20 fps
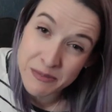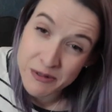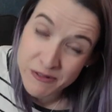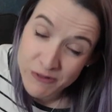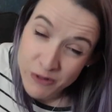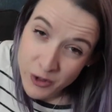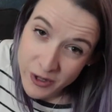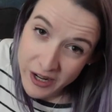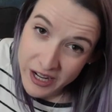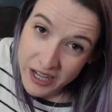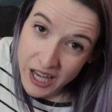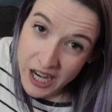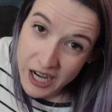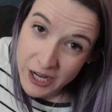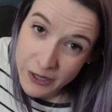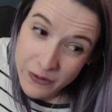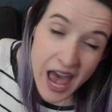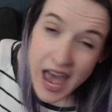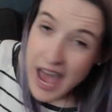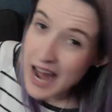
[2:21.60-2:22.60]
before I
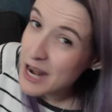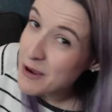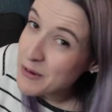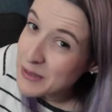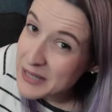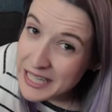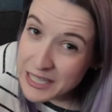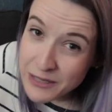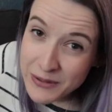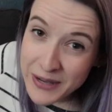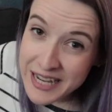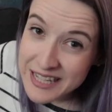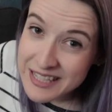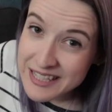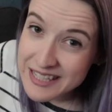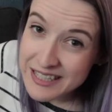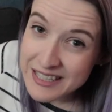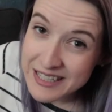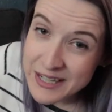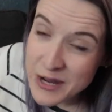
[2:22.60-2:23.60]
go, and I will let you
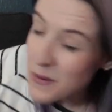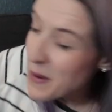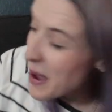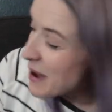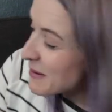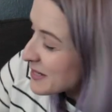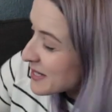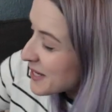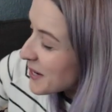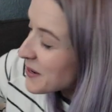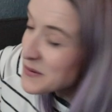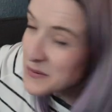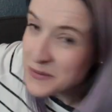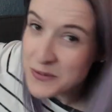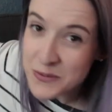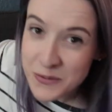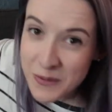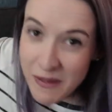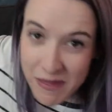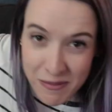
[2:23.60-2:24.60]
guys know how it
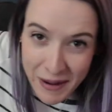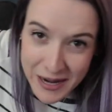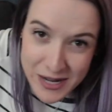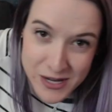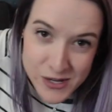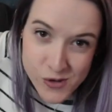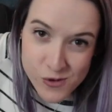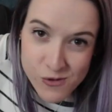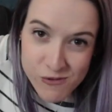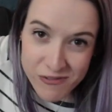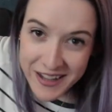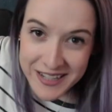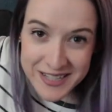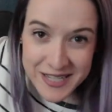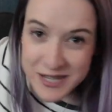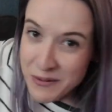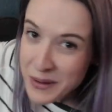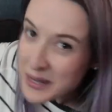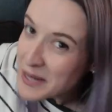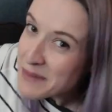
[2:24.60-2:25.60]
goes with my new
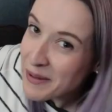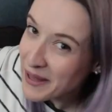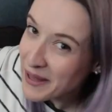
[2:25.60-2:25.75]
fancy weighted